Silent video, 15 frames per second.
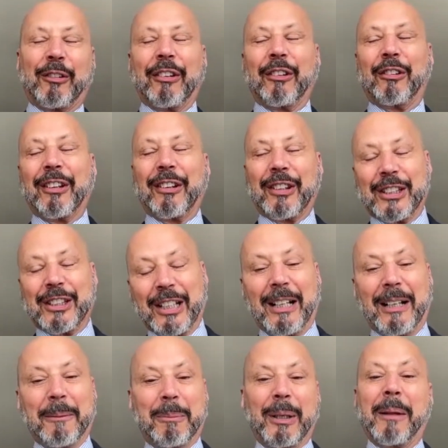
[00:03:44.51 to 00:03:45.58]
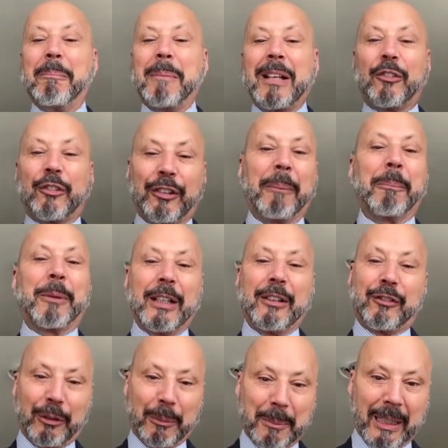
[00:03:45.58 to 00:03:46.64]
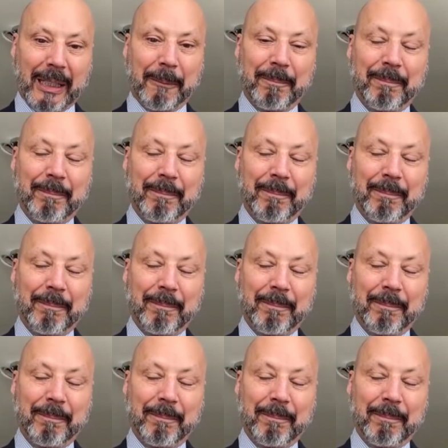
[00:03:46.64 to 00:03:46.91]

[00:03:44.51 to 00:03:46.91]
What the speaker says: this at the time, but it meant something to me.